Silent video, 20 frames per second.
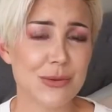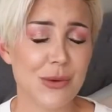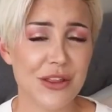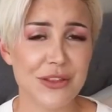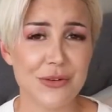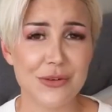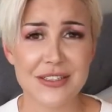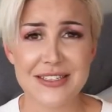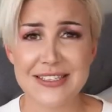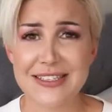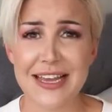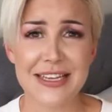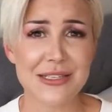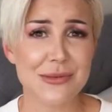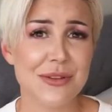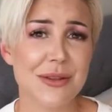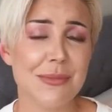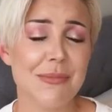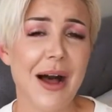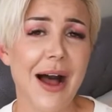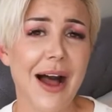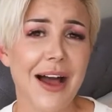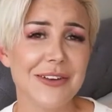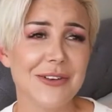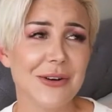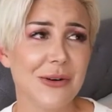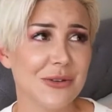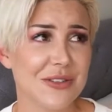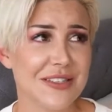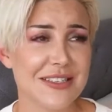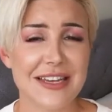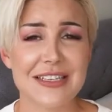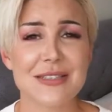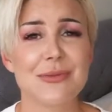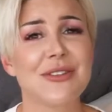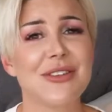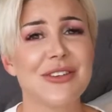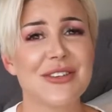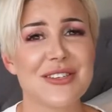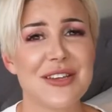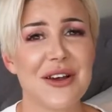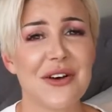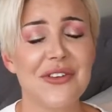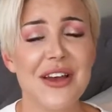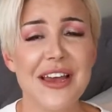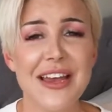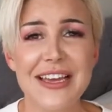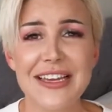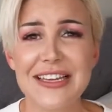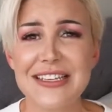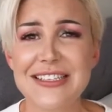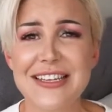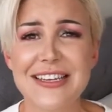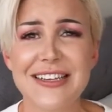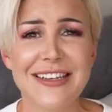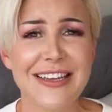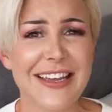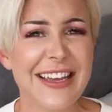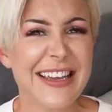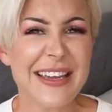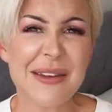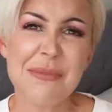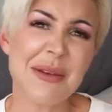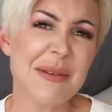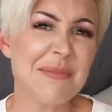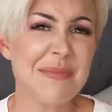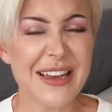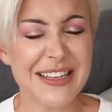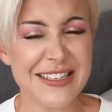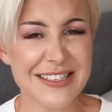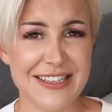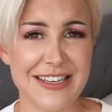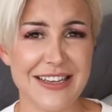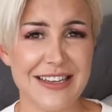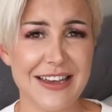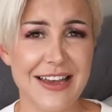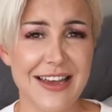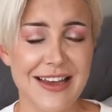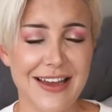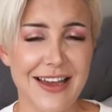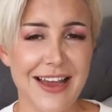whether it's sex with a partner or sex with yourself, is that it can be messy.